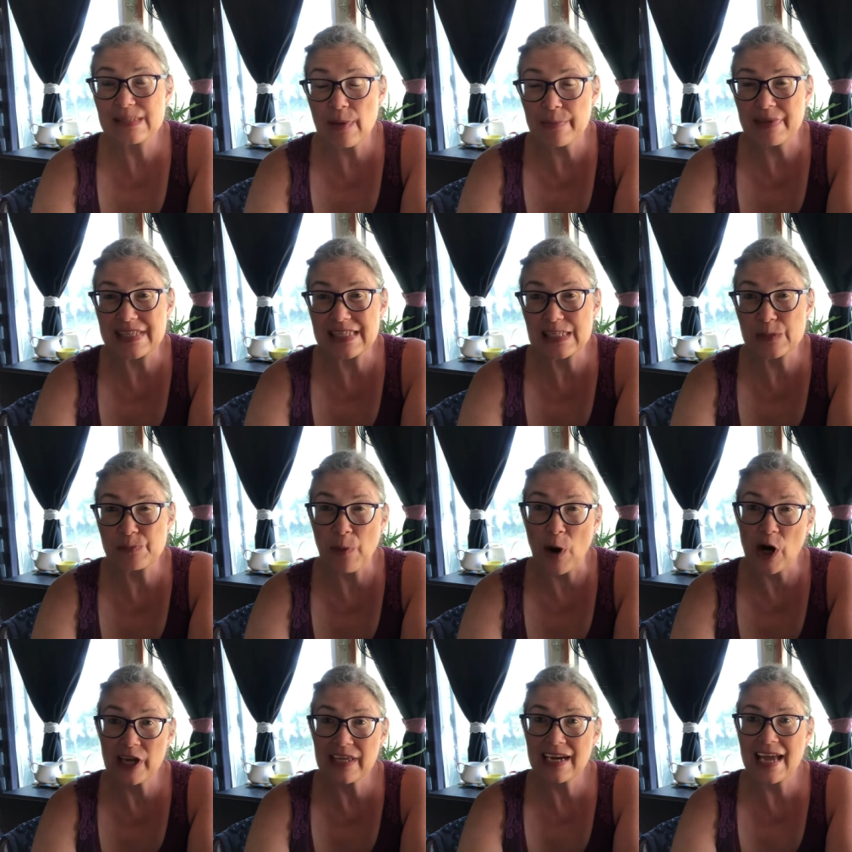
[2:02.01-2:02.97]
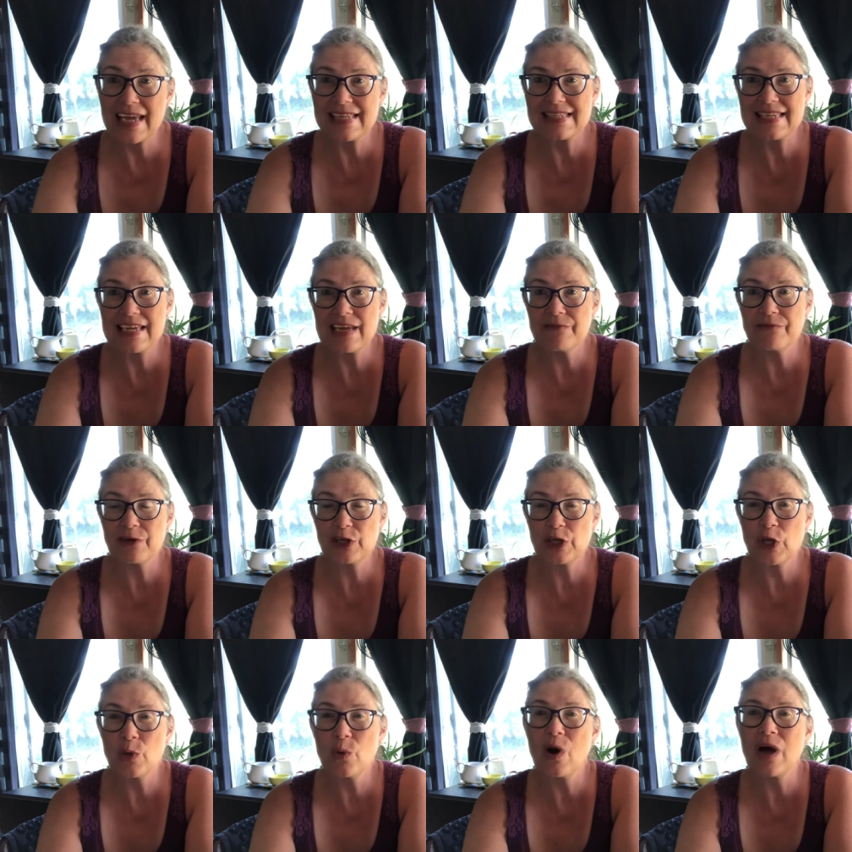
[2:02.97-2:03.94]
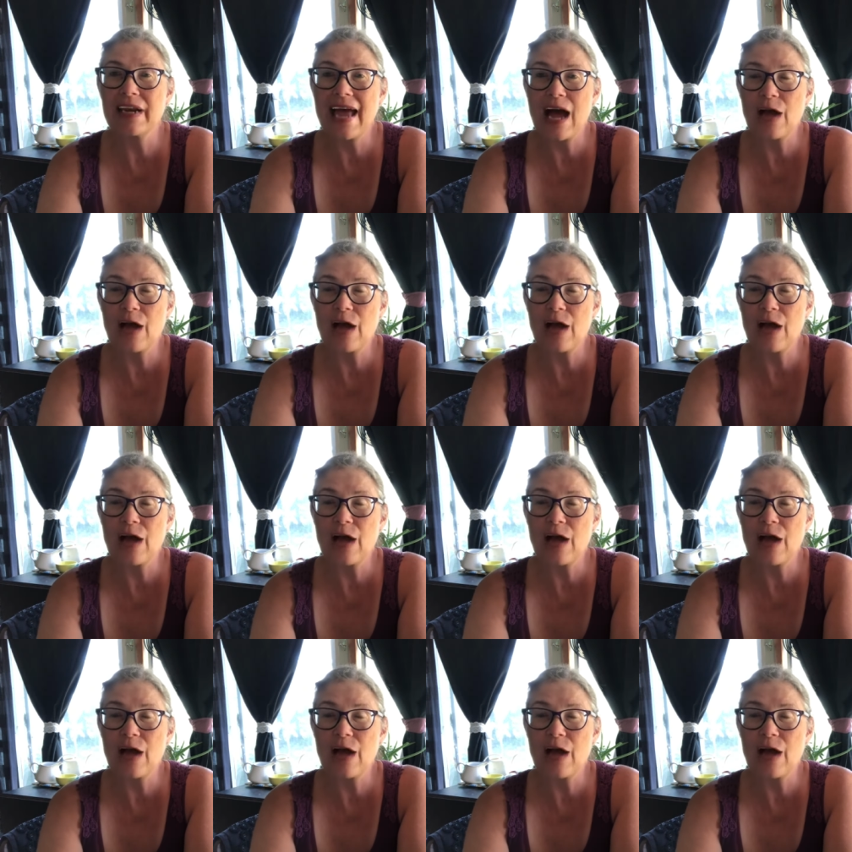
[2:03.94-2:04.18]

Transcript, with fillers: maybe spark an idea for you on